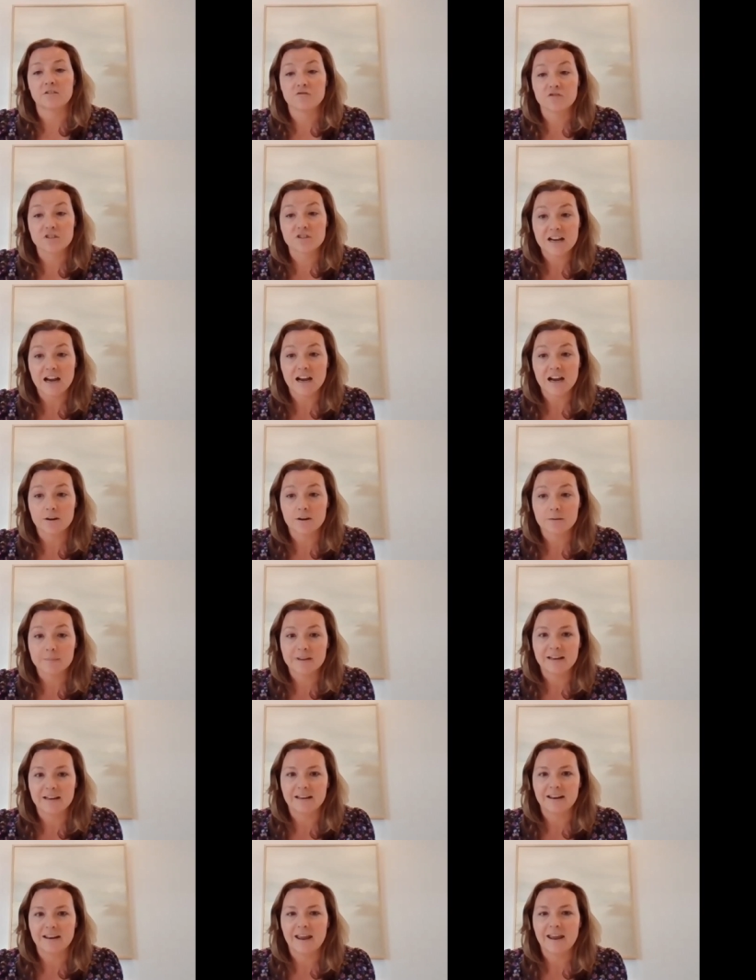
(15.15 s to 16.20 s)

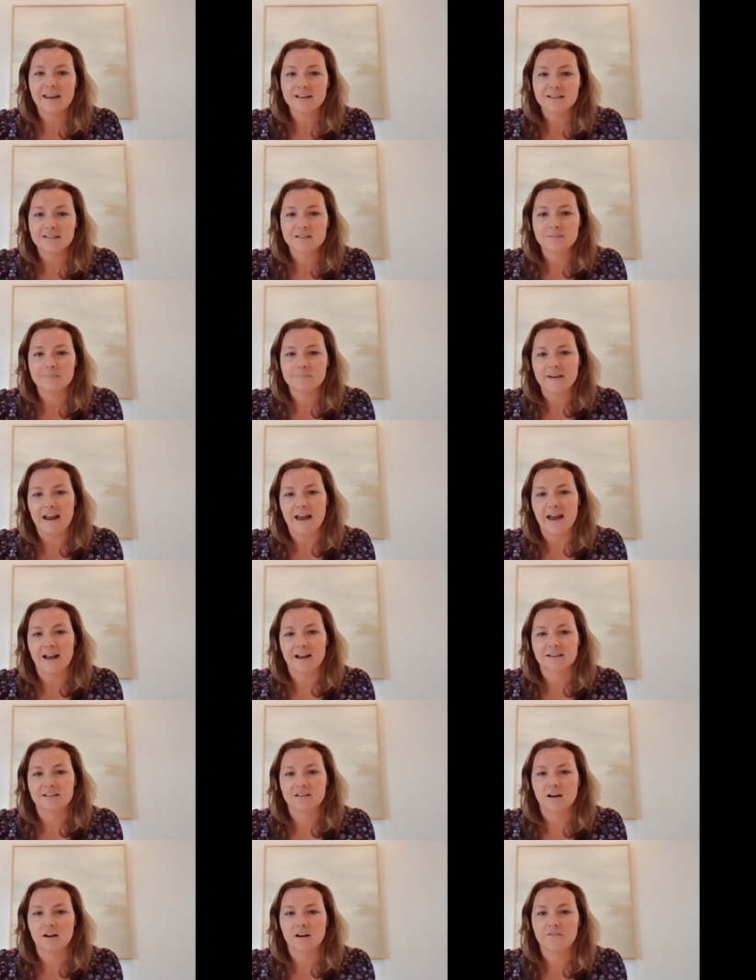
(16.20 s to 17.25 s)
Retirement Enhancement
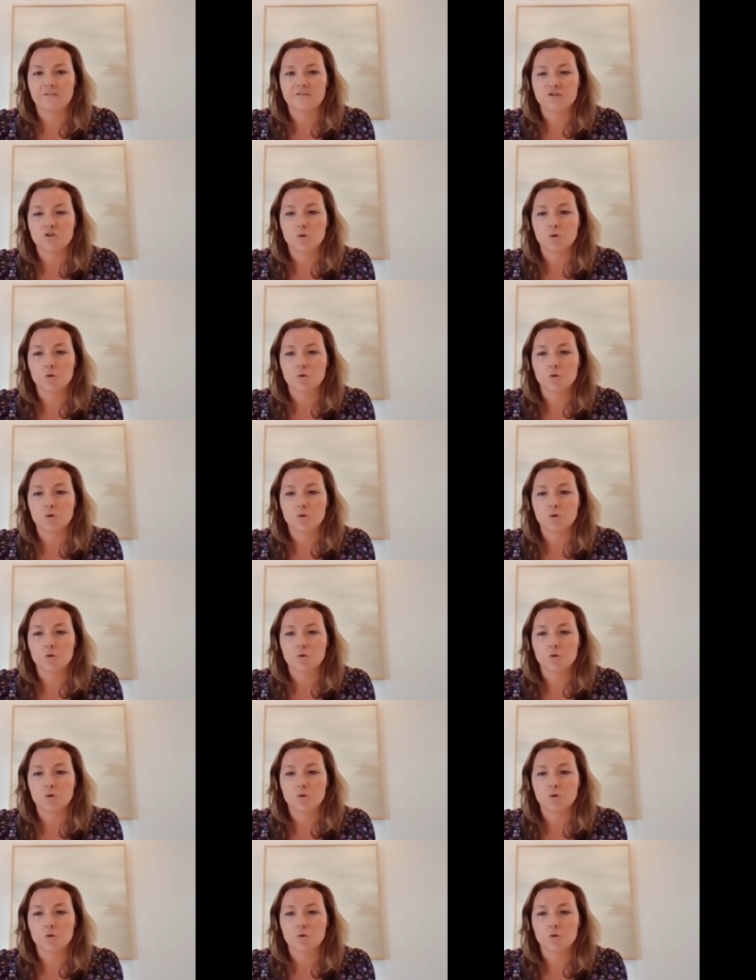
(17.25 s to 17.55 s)
Act of